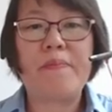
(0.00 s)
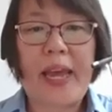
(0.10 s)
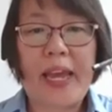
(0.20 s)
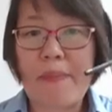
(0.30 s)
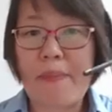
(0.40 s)

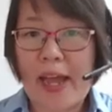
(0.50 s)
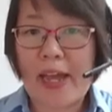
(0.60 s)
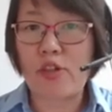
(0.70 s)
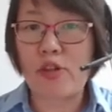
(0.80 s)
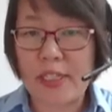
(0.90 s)

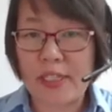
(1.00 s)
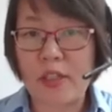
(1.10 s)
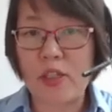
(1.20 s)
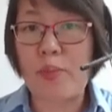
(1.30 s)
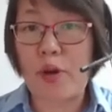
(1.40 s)
piggyback
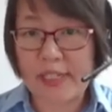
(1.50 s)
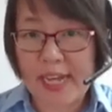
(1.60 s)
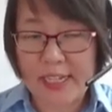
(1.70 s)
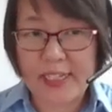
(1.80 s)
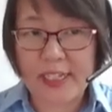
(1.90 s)
transient
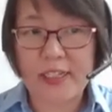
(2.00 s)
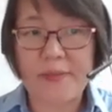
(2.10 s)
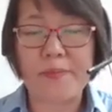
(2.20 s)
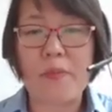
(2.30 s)
processes